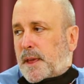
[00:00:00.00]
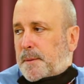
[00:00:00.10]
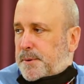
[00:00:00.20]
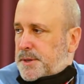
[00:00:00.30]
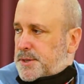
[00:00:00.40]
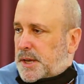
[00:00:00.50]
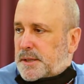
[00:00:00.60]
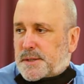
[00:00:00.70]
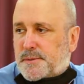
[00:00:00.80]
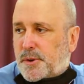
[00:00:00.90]

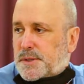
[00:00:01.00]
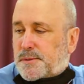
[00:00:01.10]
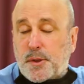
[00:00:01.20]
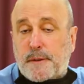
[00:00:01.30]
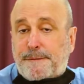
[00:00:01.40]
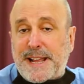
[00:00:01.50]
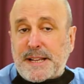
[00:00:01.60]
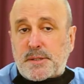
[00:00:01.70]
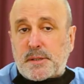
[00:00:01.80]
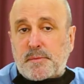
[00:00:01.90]
Appreciate his voice. For your
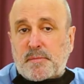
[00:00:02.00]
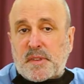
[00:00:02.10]
flesh,